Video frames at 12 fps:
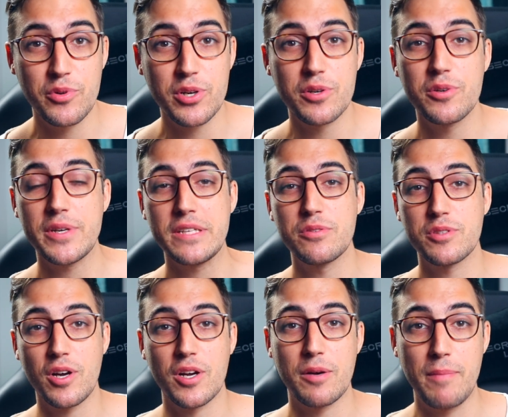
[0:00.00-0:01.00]
we are going to
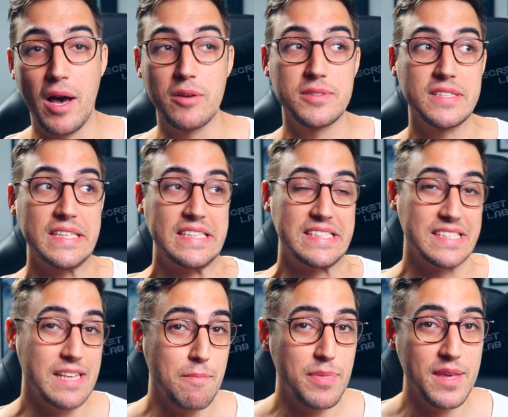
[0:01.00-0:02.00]
talk about
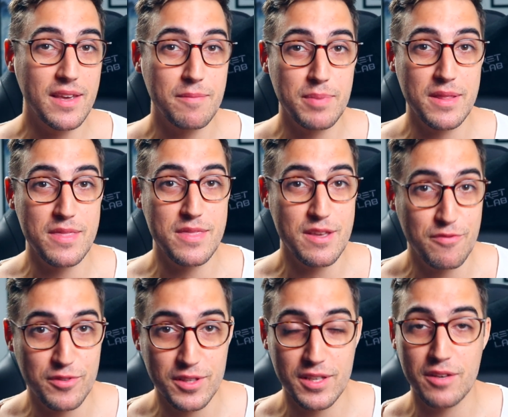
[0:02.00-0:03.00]
something a bit
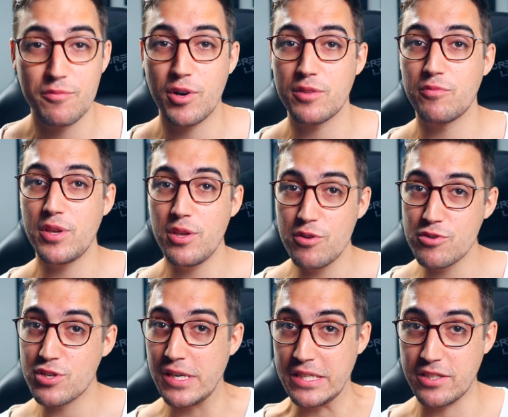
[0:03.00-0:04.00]
different than what we
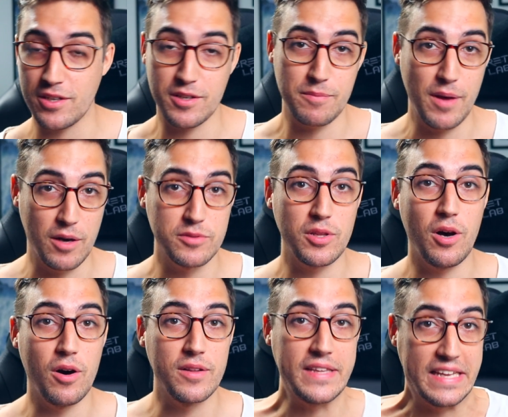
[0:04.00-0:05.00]
usually talk about
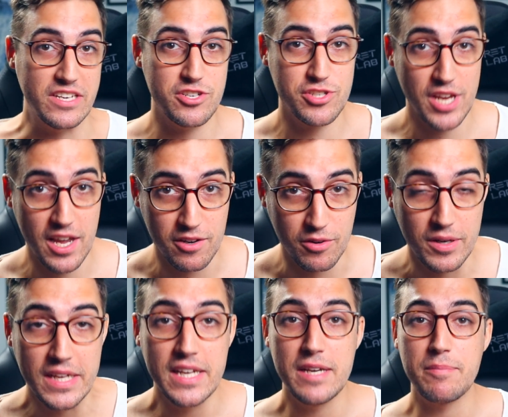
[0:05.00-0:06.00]
on this channel,